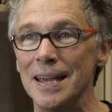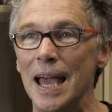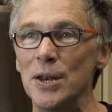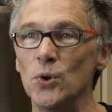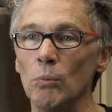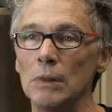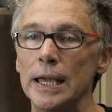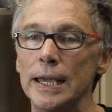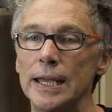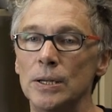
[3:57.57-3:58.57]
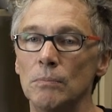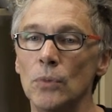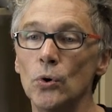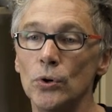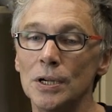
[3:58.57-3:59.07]
And normally in a
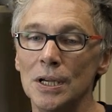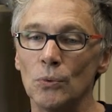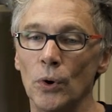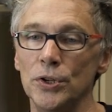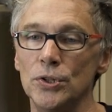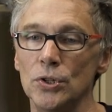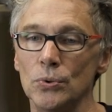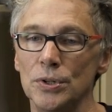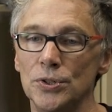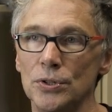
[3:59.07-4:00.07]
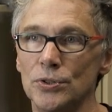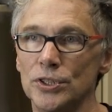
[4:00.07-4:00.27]
MOOC, what you do is you